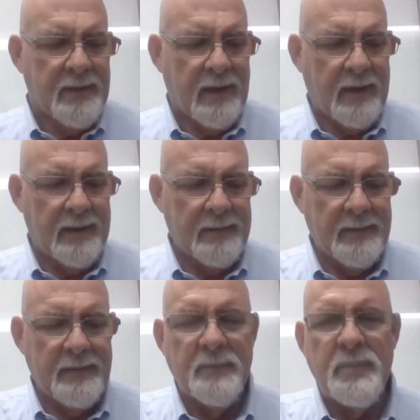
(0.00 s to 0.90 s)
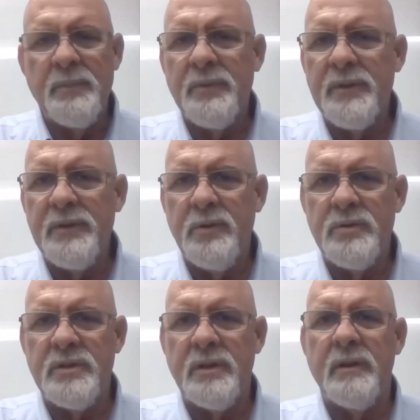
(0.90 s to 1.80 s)
The people that
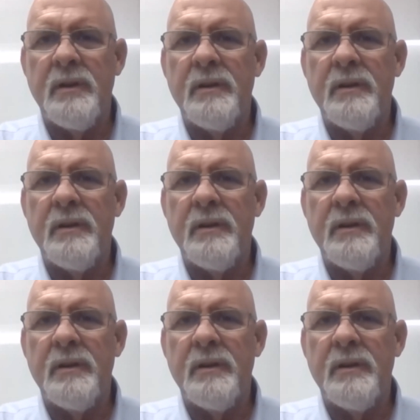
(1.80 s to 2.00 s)
use it